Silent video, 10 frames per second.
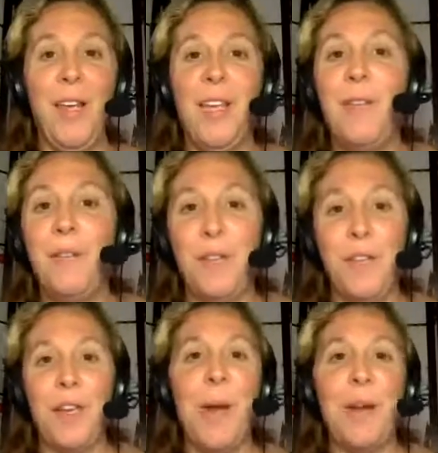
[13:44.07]
Even if you
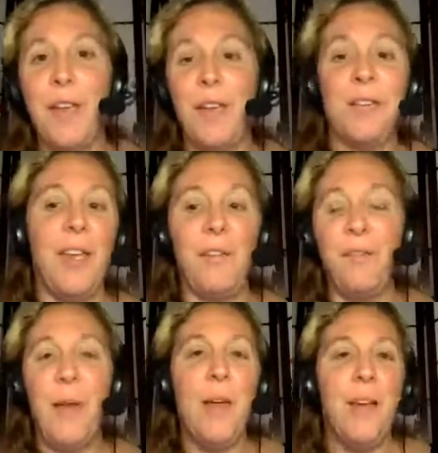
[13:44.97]
think about it in like,
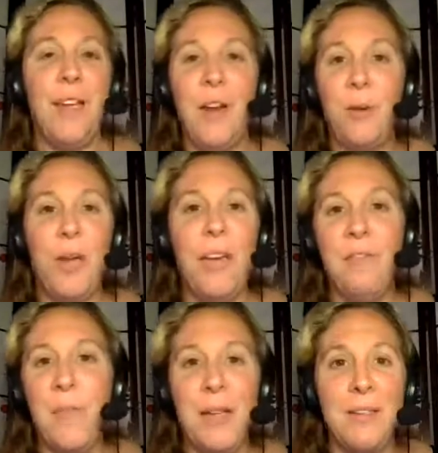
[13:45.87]

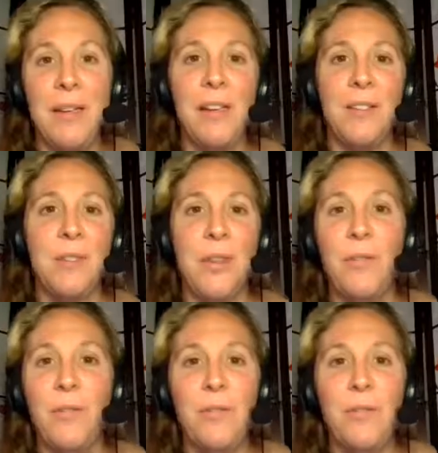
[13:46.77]
caveman days, if,